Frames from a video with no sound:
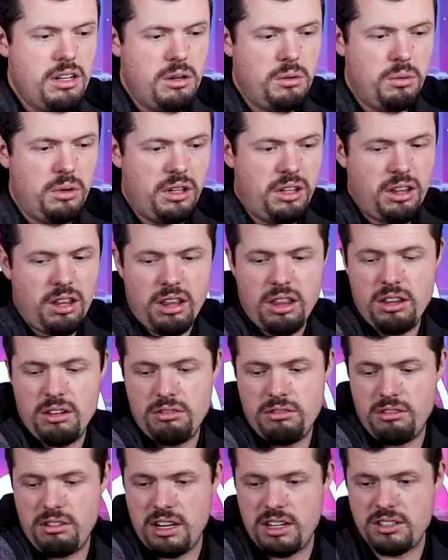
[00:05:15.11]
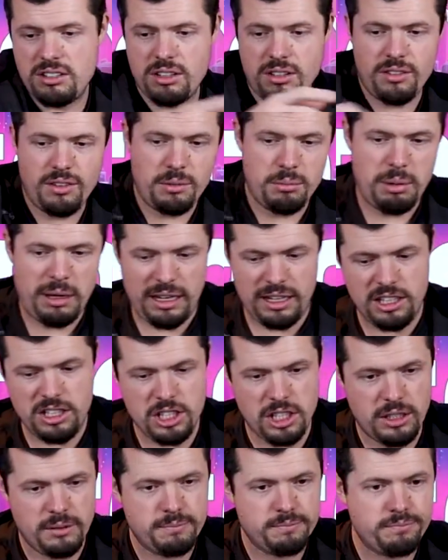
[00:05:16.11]
with the rest of the
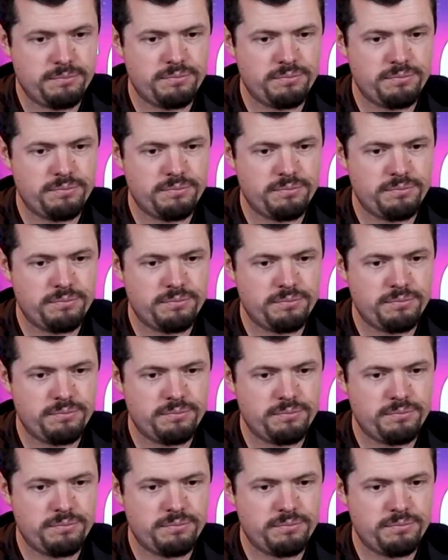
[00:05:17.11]
packaging.